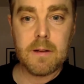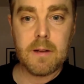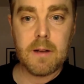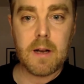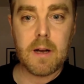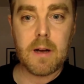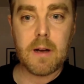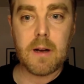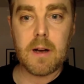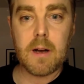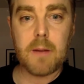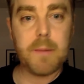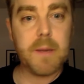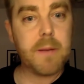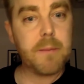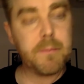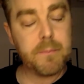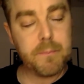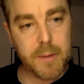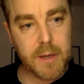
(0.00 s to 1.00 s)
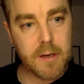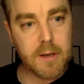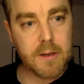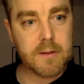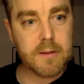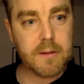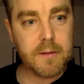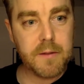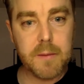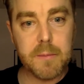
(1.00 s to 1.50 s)
Okay.
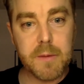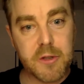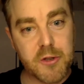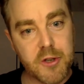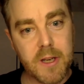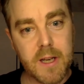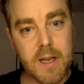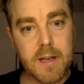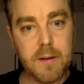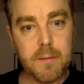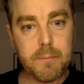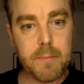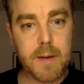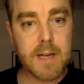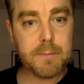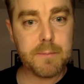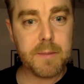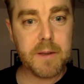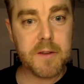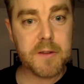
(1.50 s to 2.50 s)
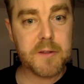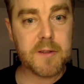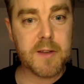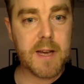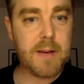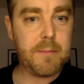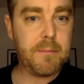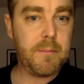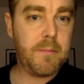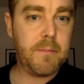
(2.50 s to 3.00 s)
Because the machine might be the
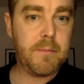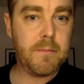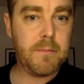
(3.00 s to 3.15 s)
same.